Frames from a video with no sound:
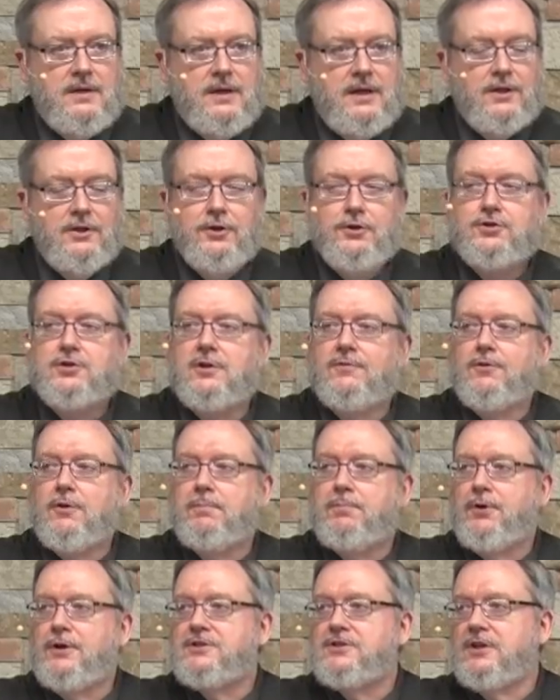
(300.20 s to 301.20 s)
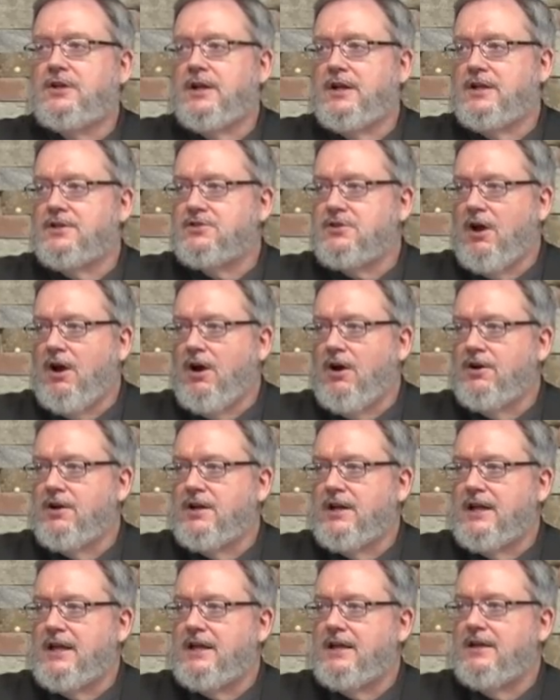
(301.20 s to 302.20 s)
And Lucifer puts it in his heart
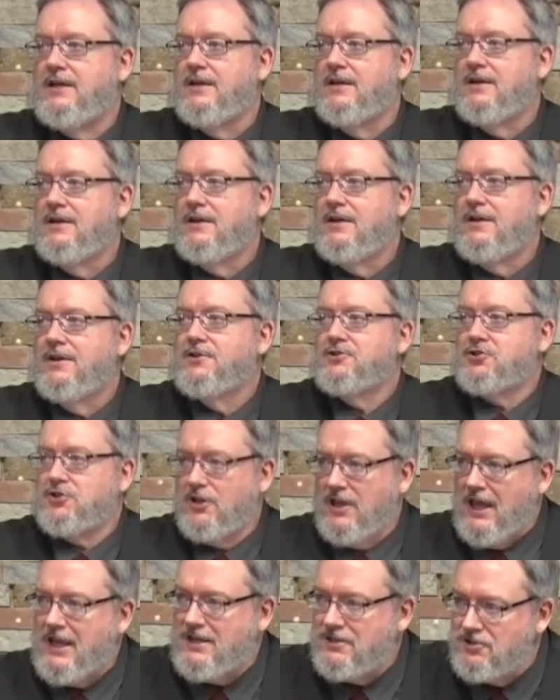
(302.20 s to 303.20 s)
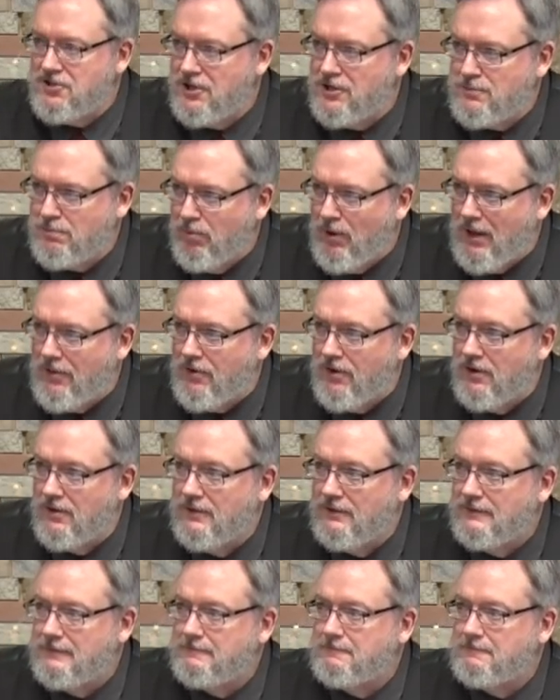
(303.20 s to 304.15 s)
and he slays his brother,